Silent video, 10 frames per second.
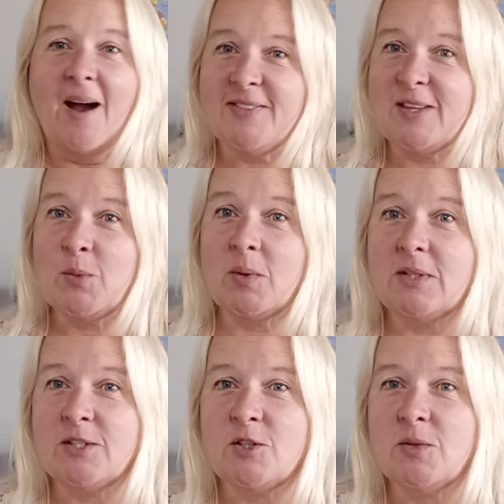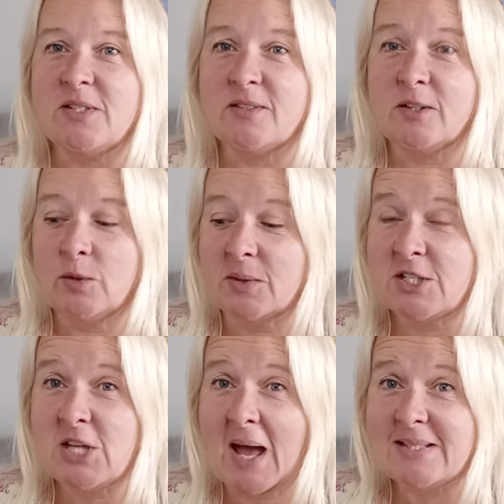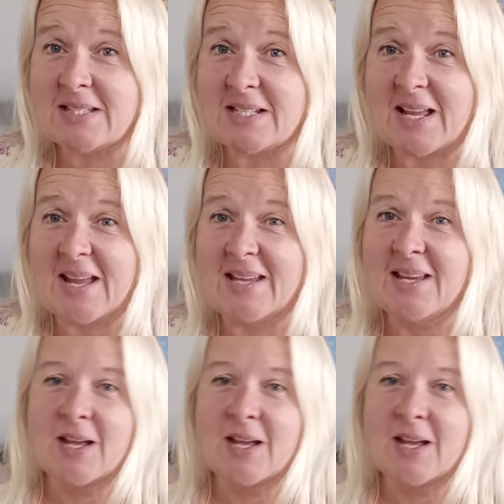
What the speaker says: I think we're going to do just a little chat today.